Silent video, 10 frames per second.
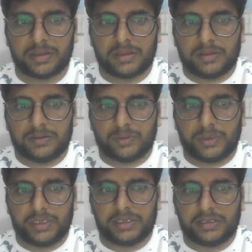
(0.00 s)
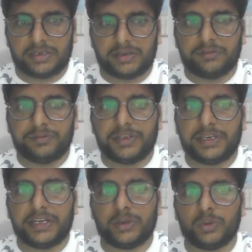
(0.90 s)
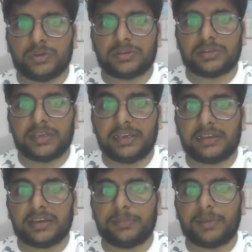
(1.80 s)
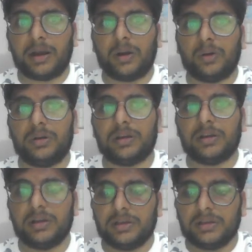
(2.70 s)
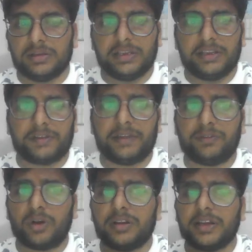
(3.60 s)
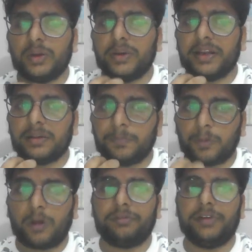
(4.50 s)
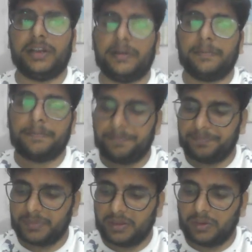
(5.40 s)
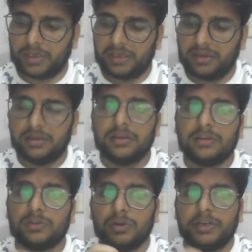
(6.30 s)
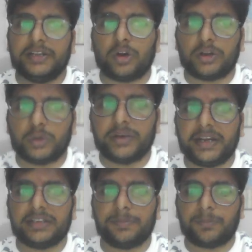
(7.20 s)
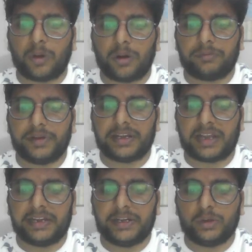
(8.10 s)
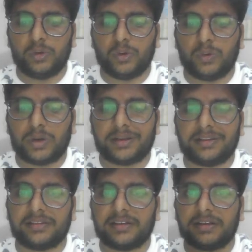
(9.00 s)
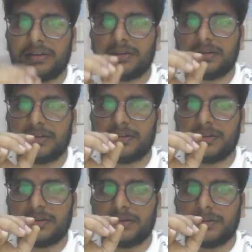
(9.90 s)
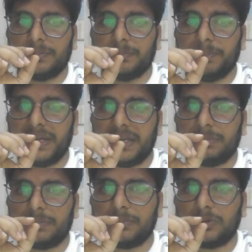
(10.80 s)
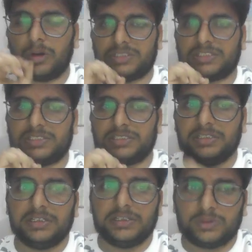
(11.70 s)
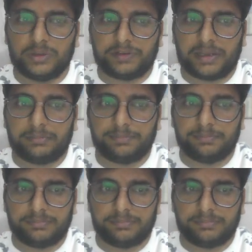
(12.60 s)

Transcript: so here we need to think about, if I wanted to get a profit. Okay, so in order to get the profit I need to know what is a minimum cost. So if I'm